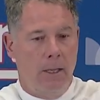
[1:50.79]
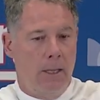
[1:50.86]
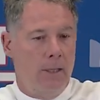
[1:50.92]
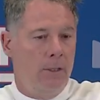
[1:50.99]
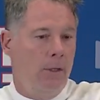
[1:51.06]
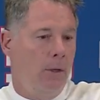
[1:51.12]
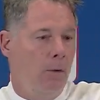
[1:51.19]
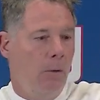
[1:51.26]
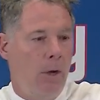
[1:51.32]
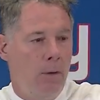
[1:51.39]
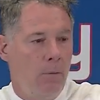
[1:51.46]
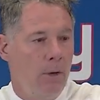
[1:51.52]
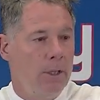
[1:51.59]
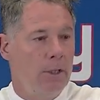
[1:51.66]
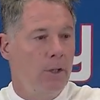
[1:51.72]
And you know
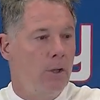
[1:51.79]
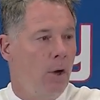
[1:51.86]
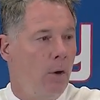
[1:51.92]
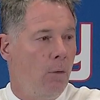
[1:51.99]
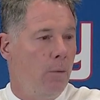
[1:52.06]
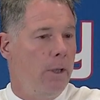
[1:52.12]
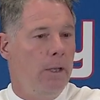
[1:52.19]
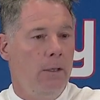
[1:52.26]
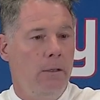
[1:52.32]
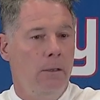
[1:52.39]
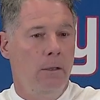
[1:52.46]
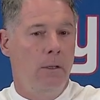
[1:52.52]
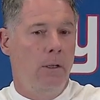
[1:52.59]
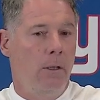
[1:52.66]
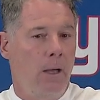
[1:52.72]
what? When you don't win,
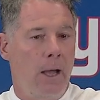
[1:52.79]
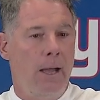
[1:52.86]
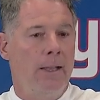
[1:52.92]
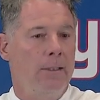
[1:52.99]
I